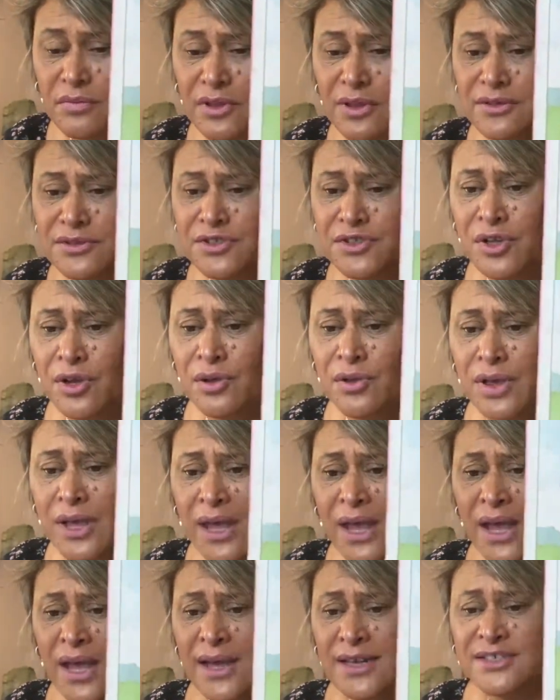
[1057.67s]
So,
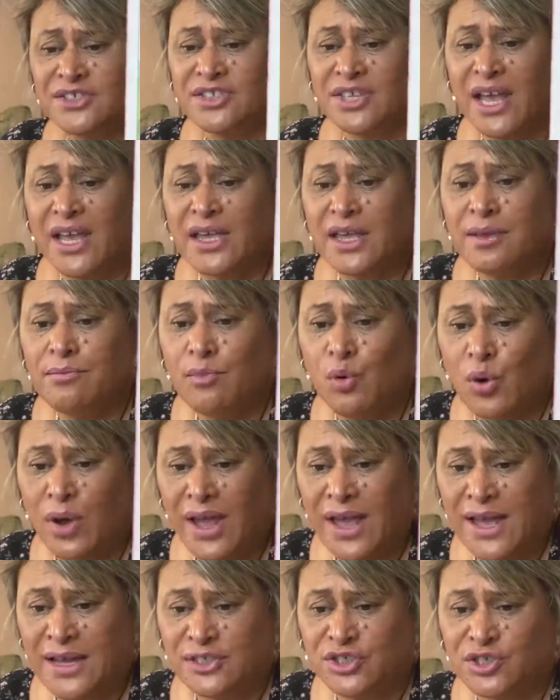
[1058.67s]
and taking more
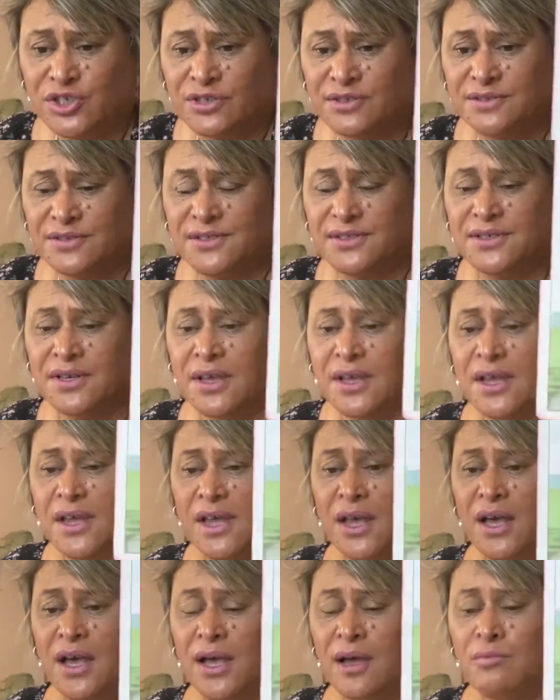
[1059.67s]
action
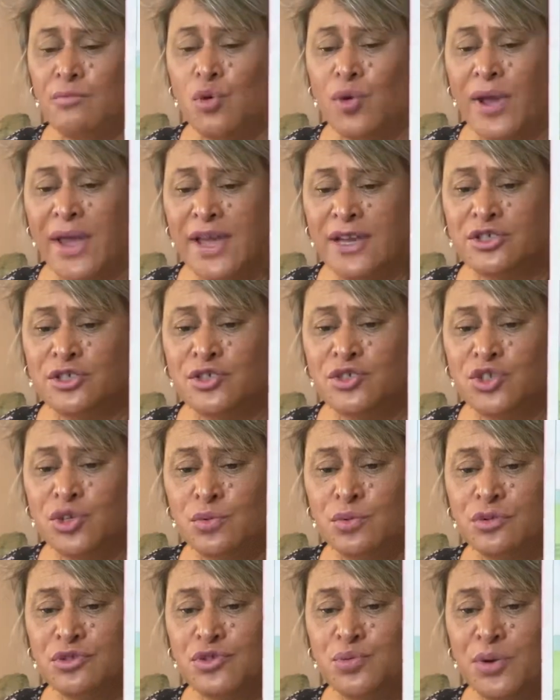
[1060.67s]

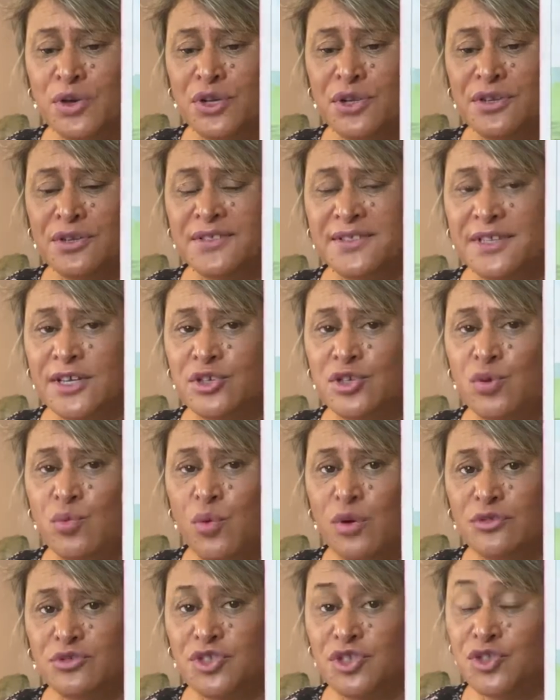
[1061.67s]
towards what it is that you
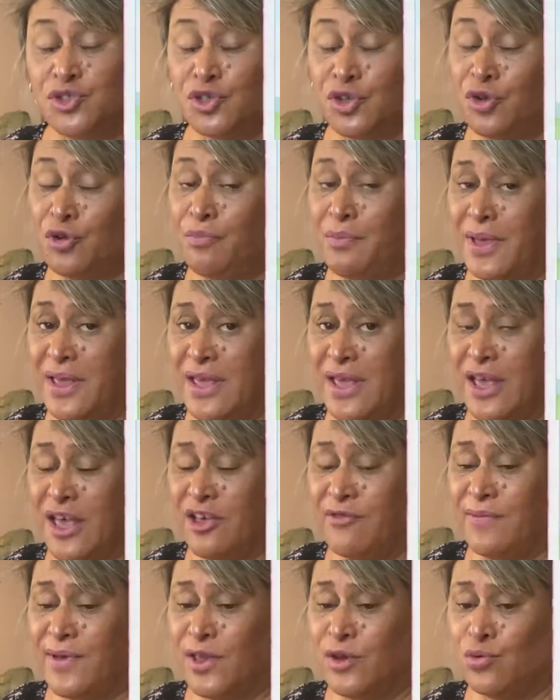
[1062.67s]
want to do, be,
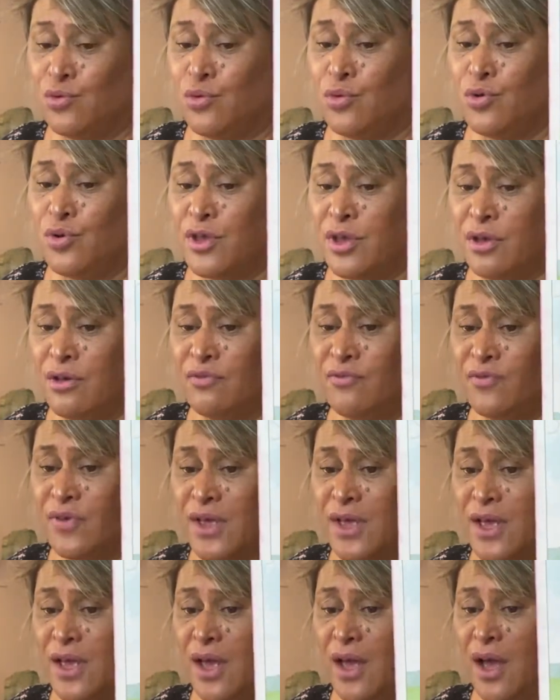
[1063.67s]
have, and or give,
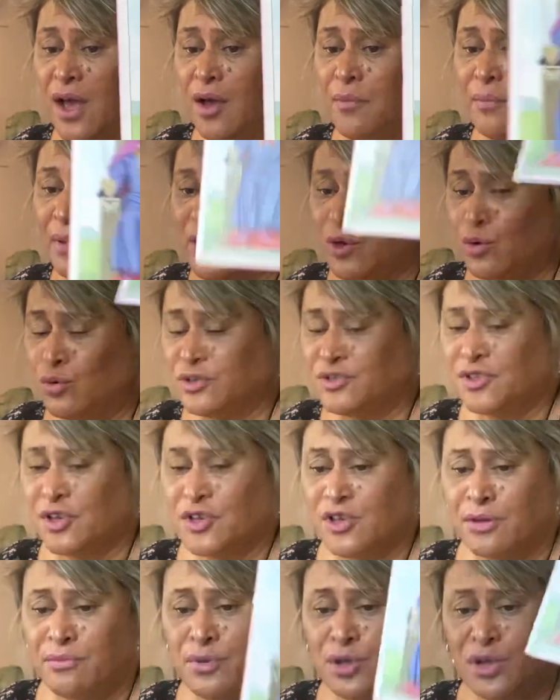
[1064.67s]
and also
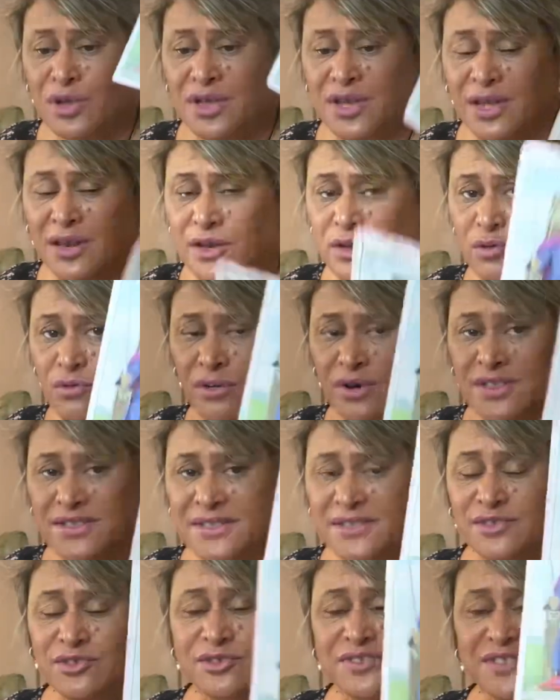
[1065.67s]
communicating your
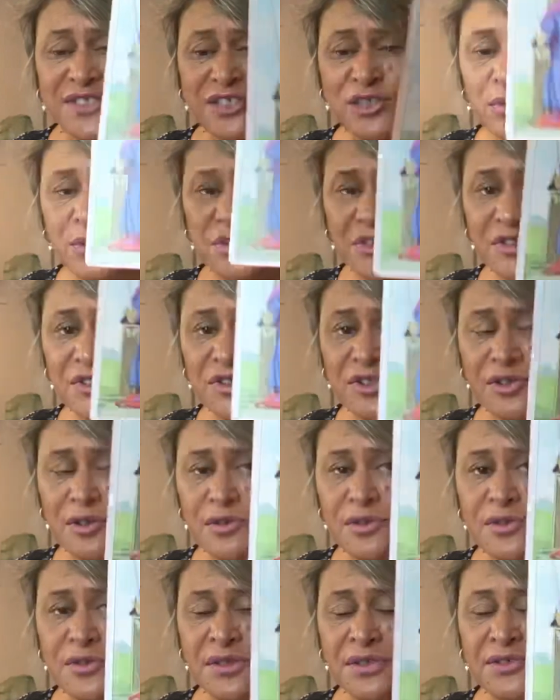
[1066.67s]
ideas, because that's what the
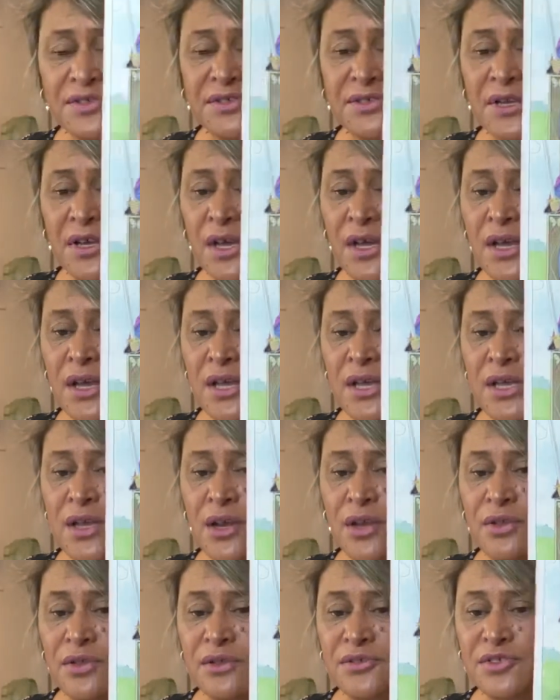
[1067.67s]

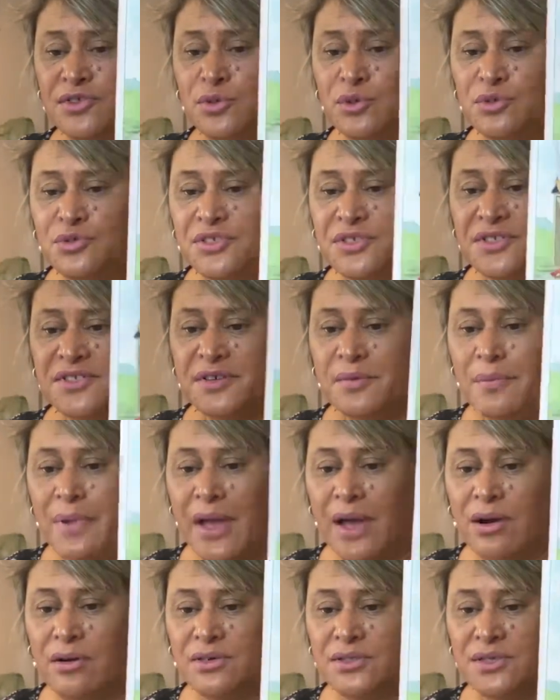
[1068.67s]
Swords is
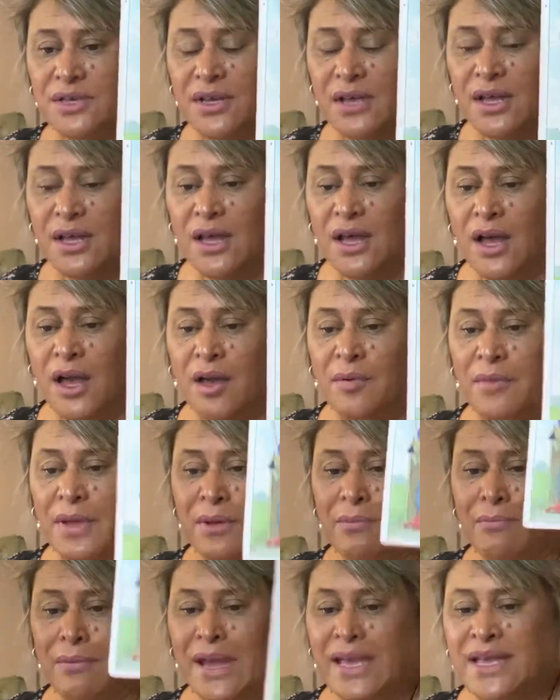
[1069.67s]
about,
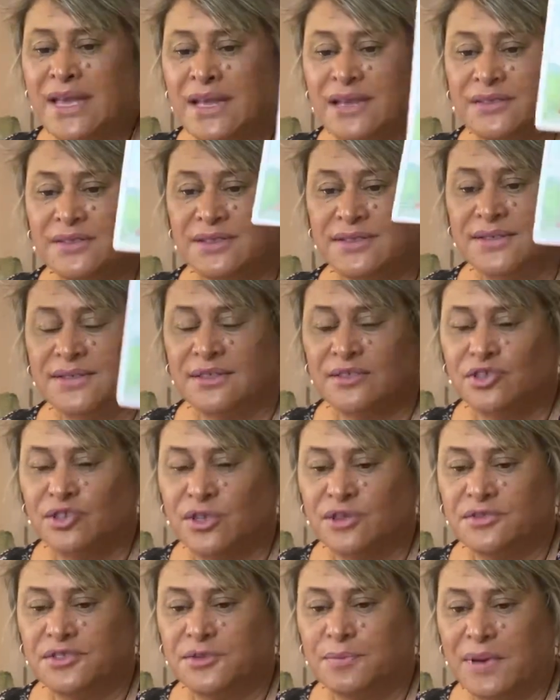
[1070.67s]
and making
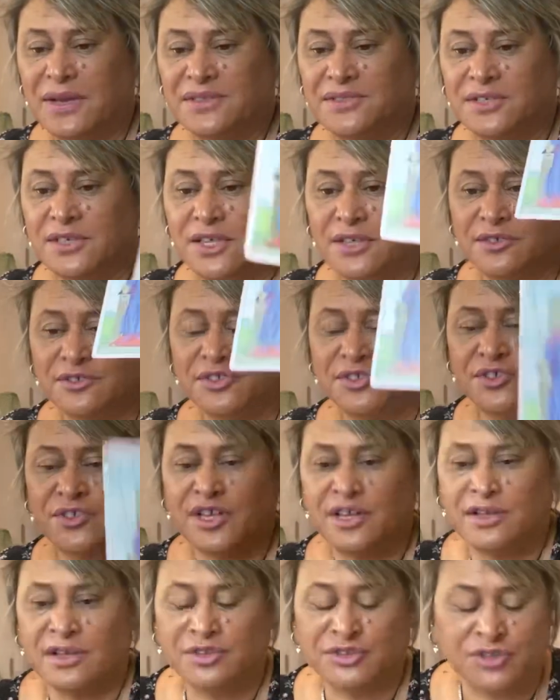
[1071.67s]
decisions, basically,
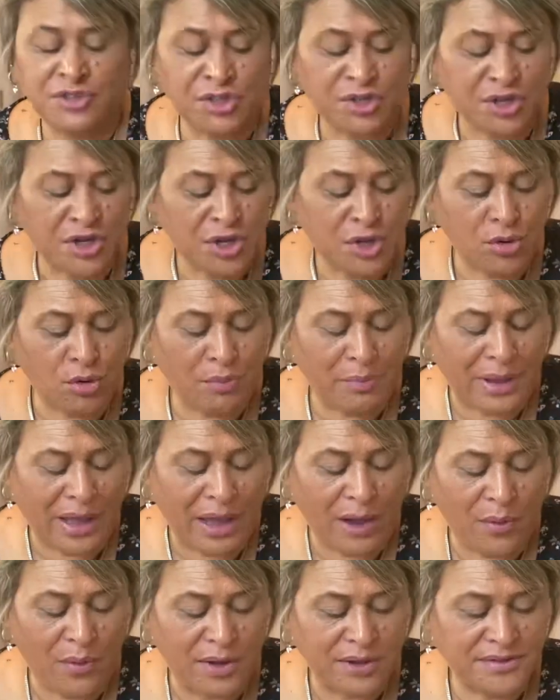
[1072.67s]
asserting your
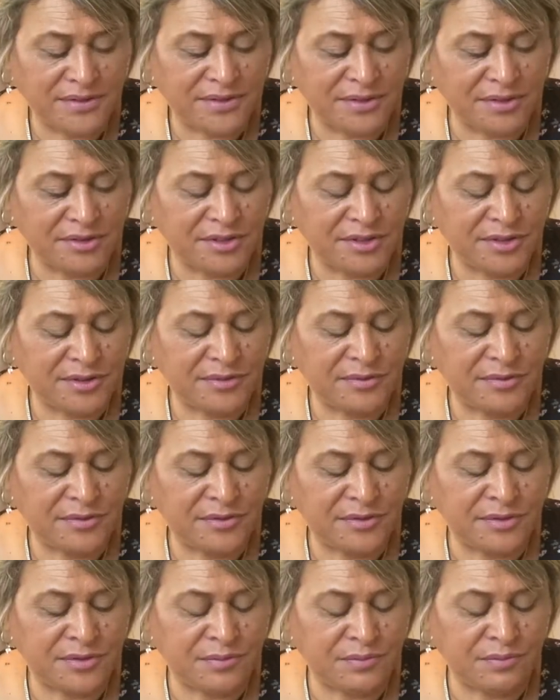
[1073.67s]
power. So
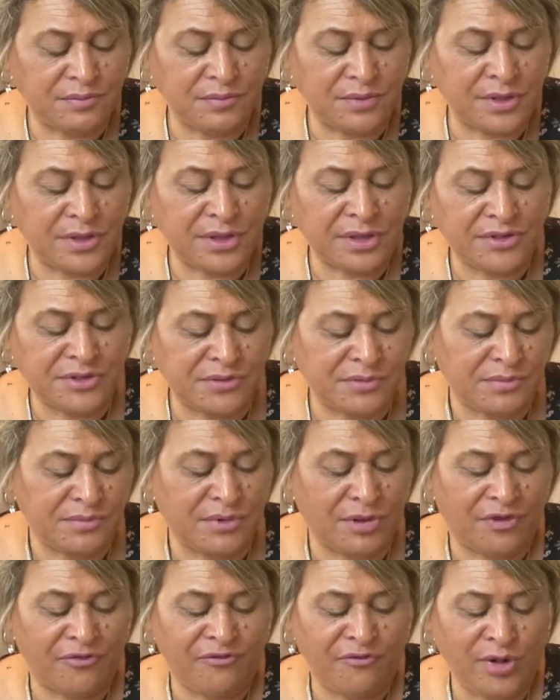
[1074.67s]
this,
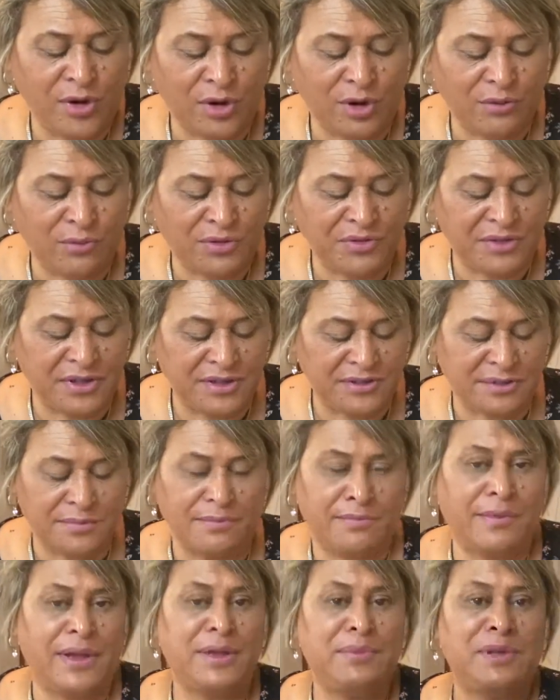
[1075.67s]
I feel like with these,
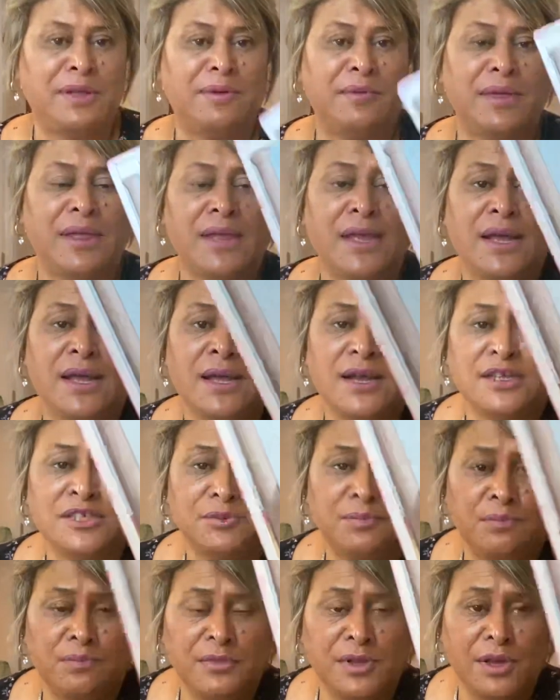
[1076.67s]
maybe
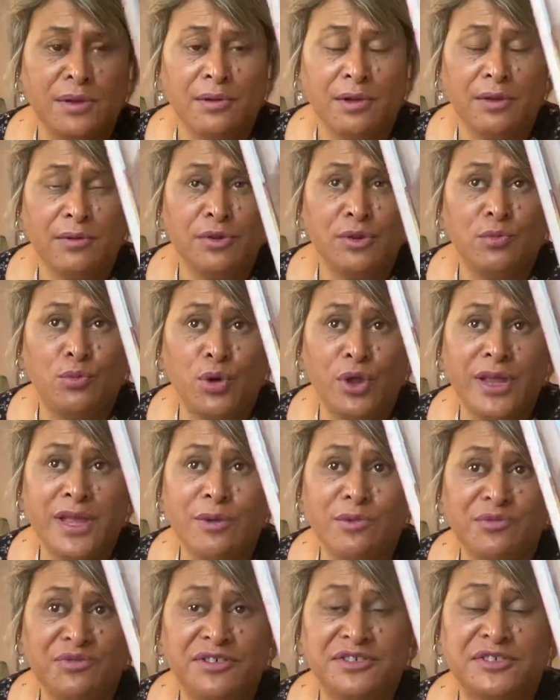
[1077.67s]
working
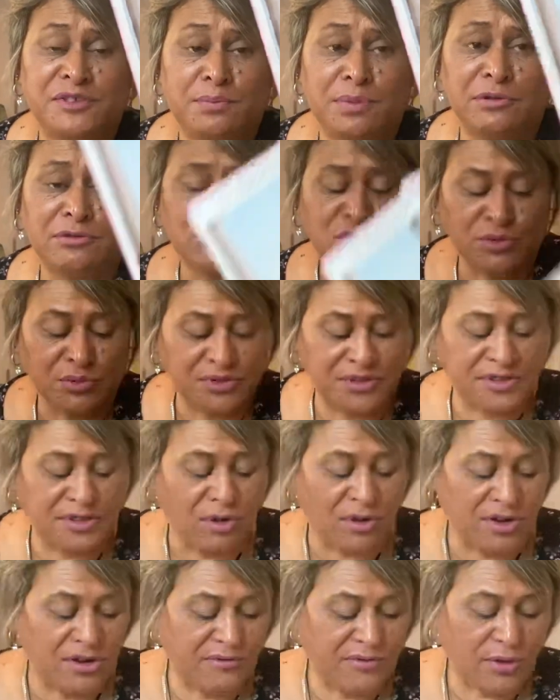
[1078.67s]
with the spiritual
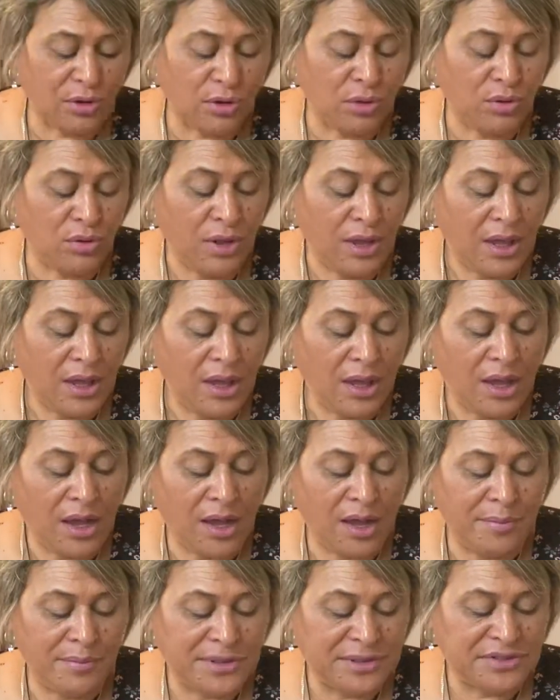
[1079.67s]
side of you,
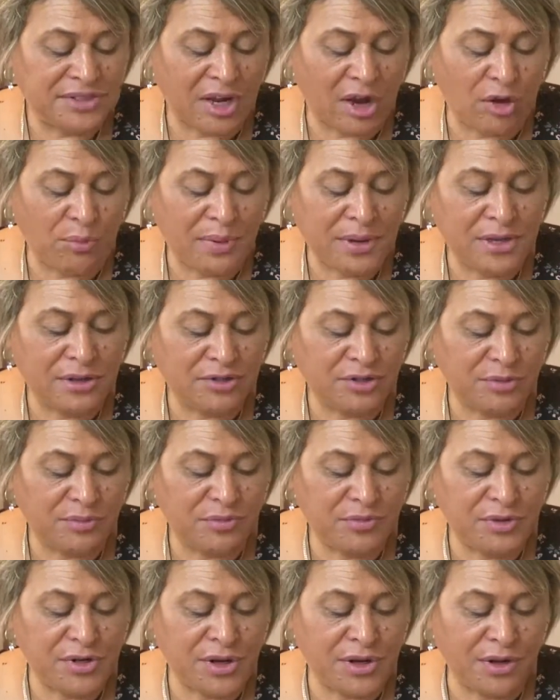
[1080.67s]
is helping you to
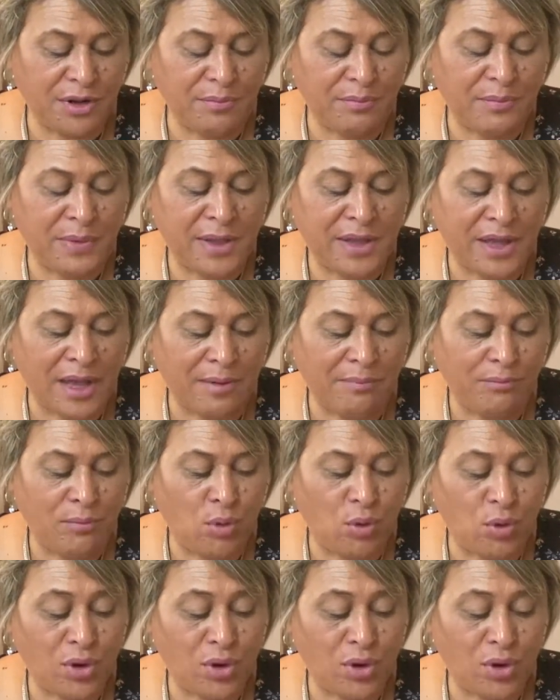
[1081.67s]
become more